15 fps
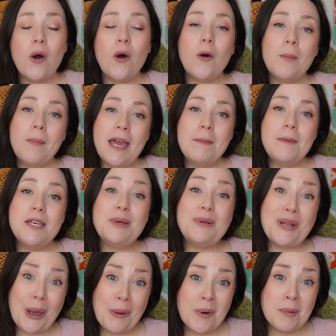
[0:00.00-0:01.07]
Or maybe you
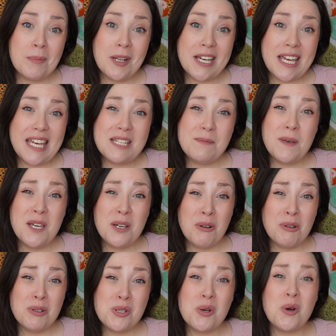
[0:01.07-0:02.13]
know what blocking is, but you're
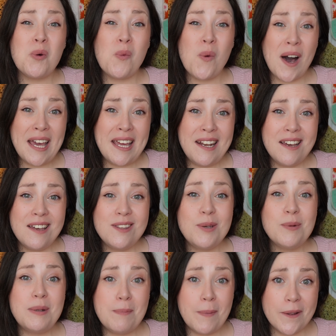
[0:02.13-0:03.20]
not sure why on earth
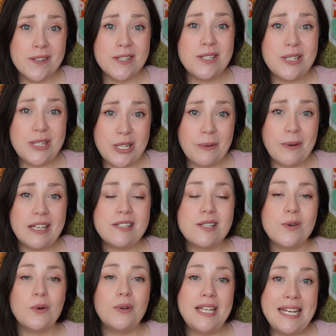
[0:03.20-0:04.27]
you would bother to do it
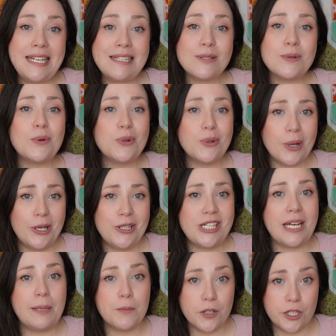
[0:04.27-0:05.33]
to your knit or
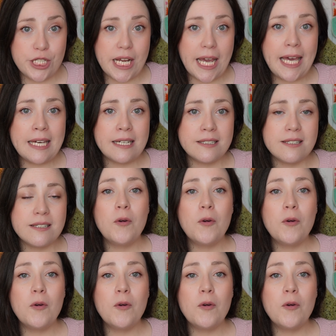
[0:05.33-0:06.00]
crochet project.